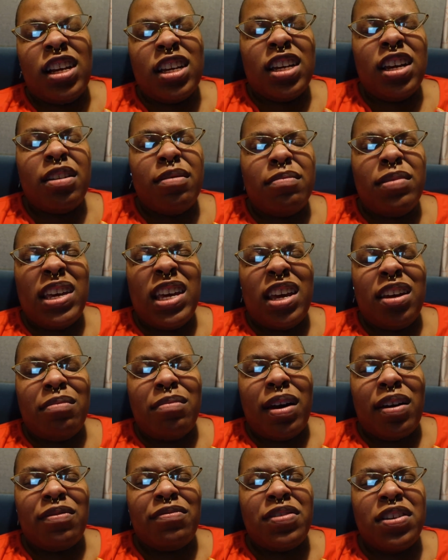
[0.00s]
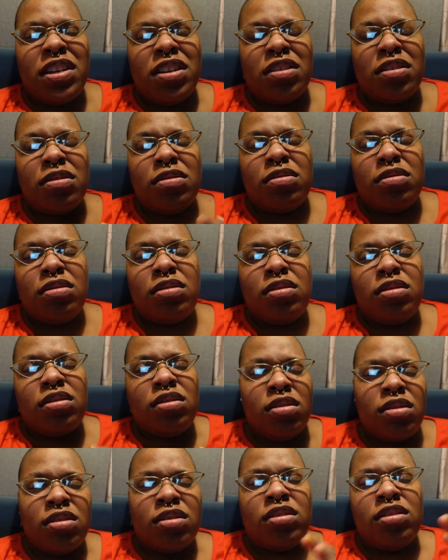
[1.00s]
get me in my feels.
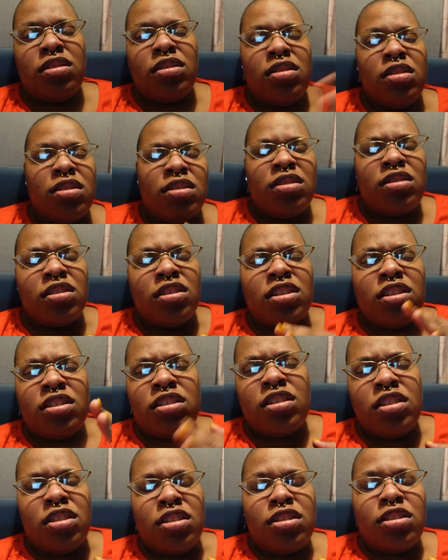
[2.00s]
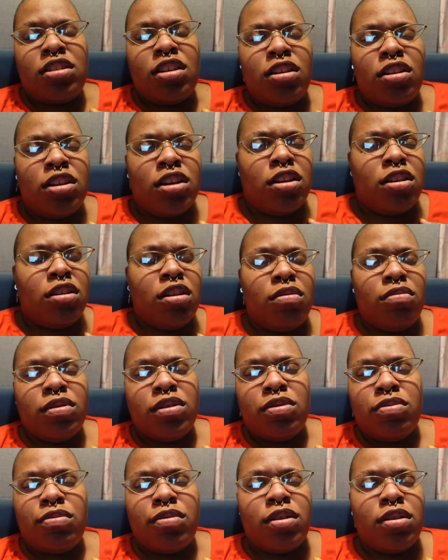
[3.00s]
So you know
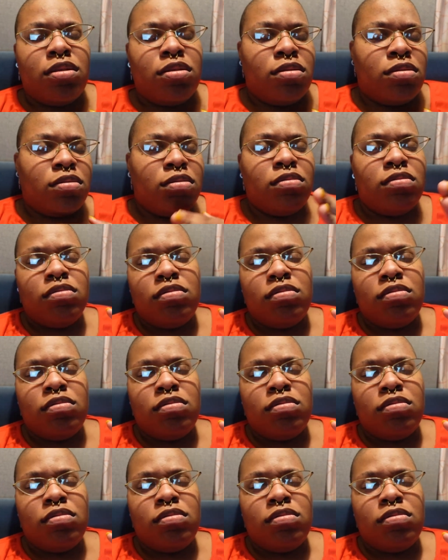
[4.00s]
it's real.